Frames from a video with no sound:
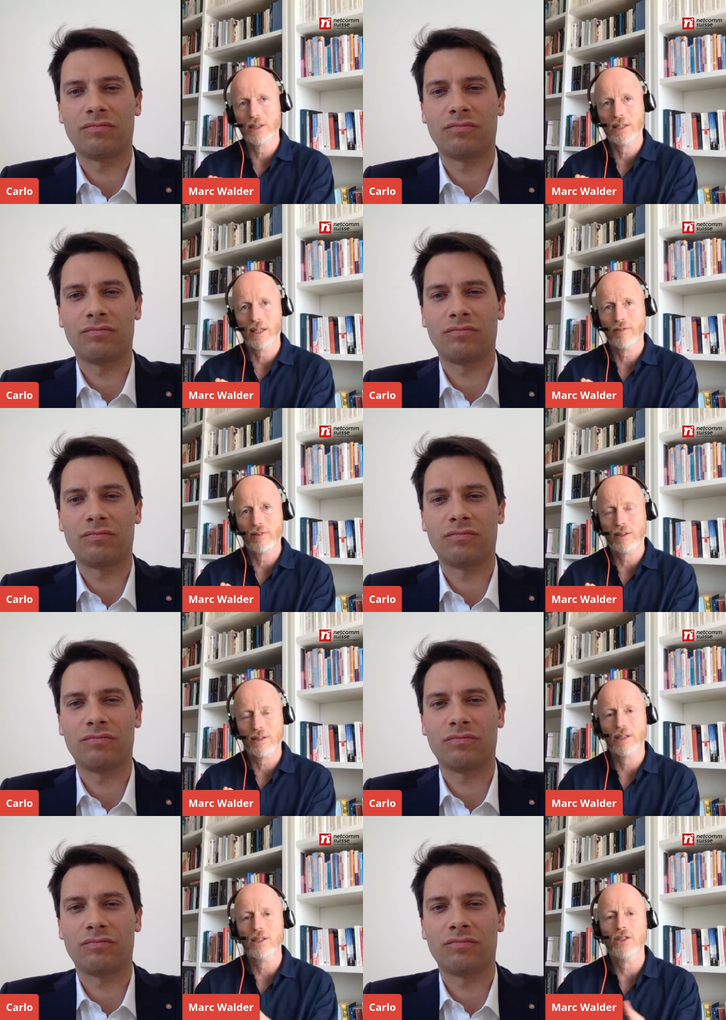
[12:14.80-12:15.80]
Speaker 1: in life, I
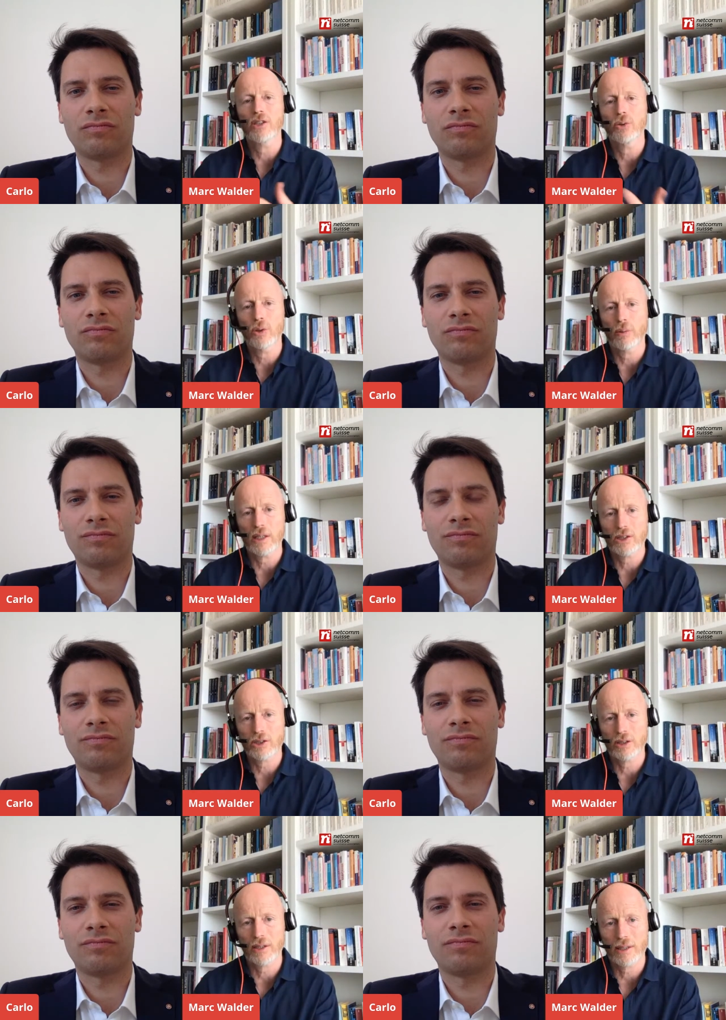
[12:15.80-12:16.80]
think, is a new
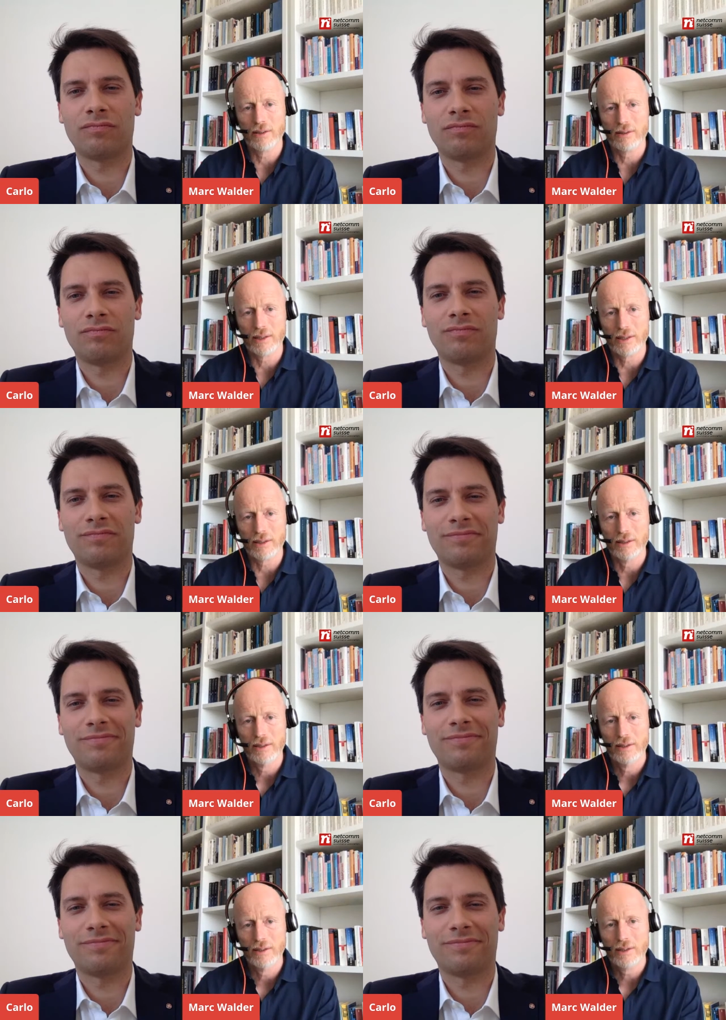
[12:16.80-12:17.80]
question that uh,
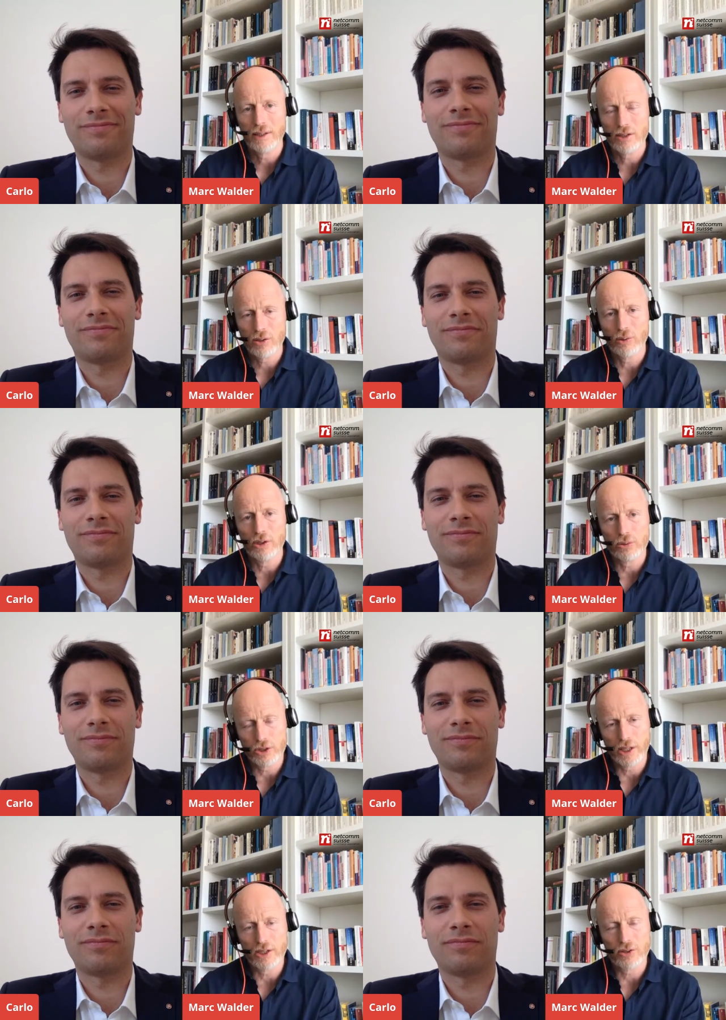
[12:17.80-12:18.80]
is going to
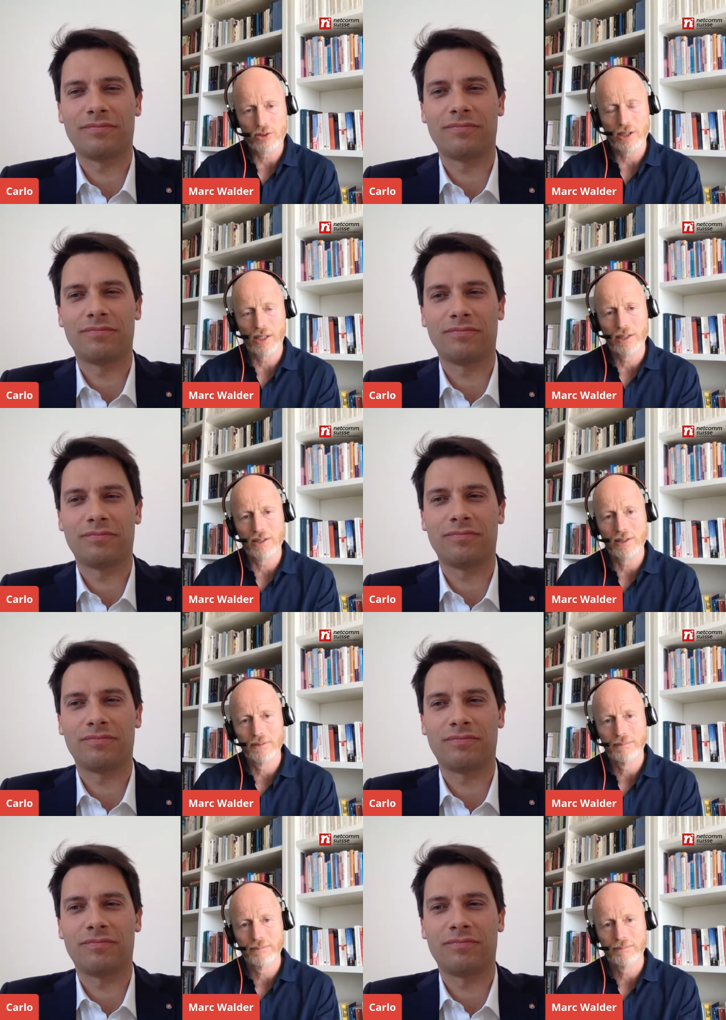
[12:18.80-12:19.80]
change society.
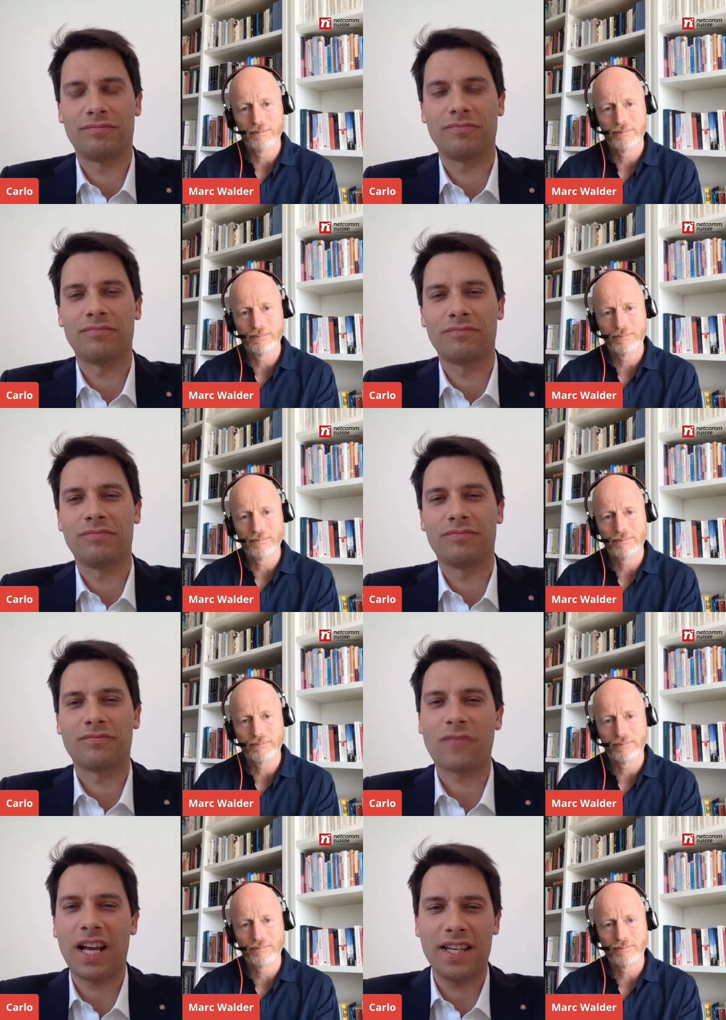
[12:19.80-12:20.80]

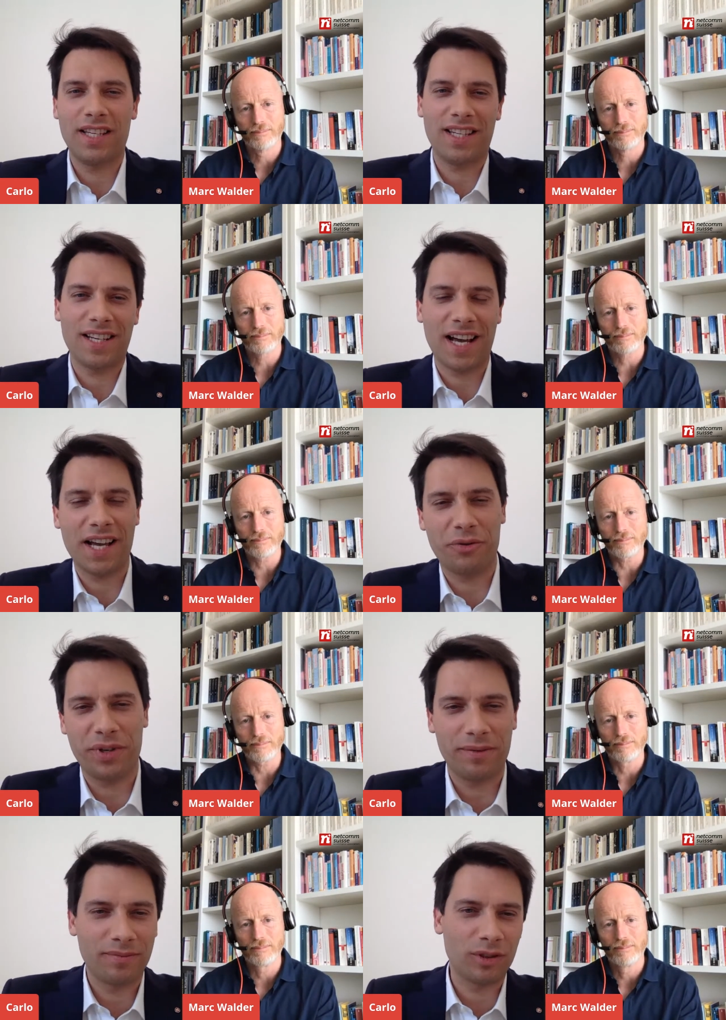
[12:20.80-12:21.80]
Speaker 2: I, I
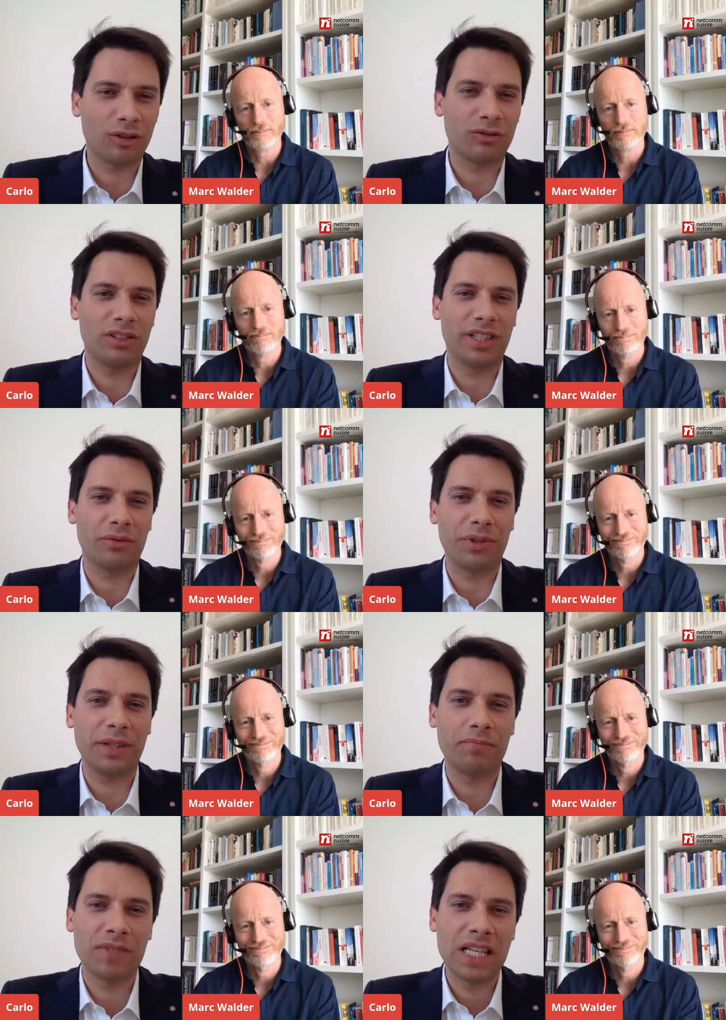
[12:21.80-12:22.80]
agree, totally
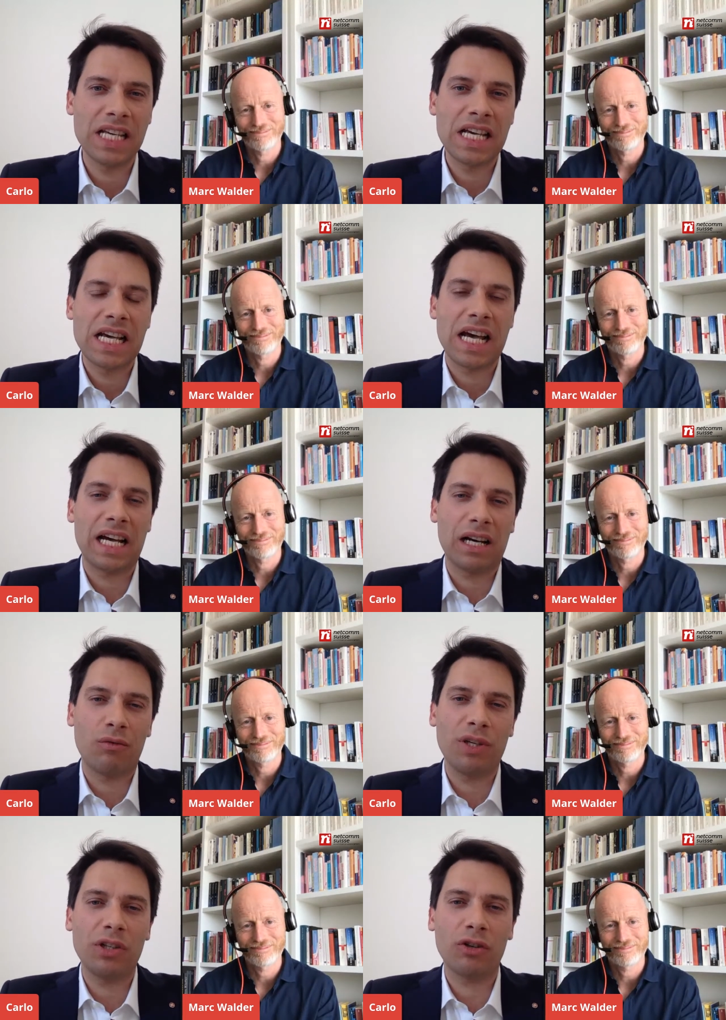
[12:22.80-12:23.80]
agree. Uh,
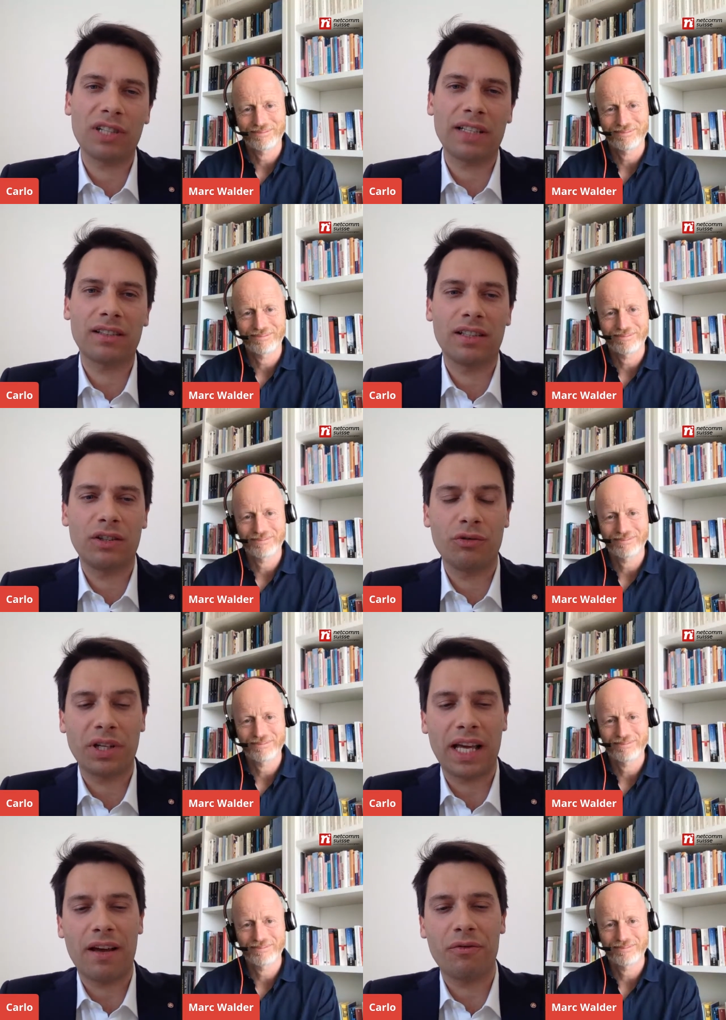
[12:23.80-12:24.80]
we know that
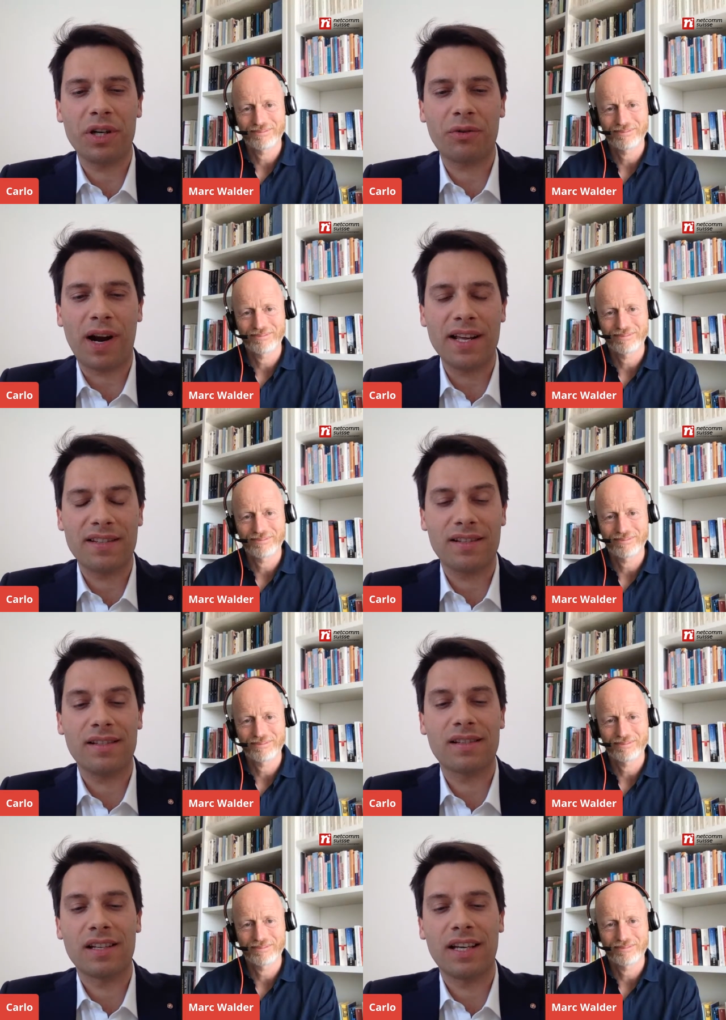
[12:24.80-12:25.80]
during every
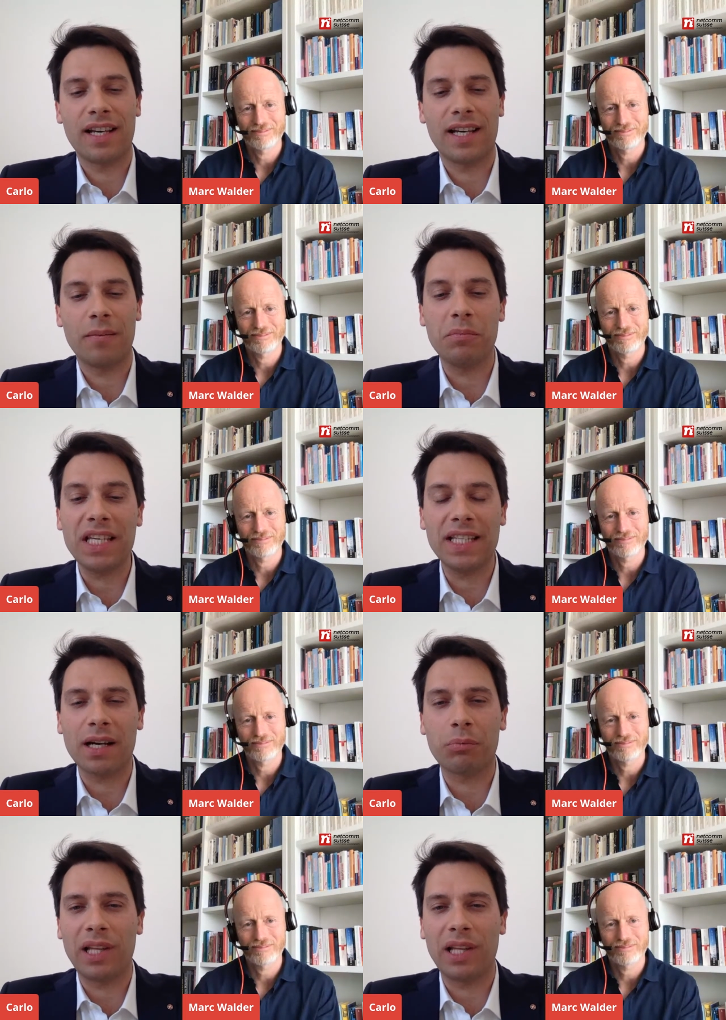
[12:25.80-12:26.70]
crisis, uh, media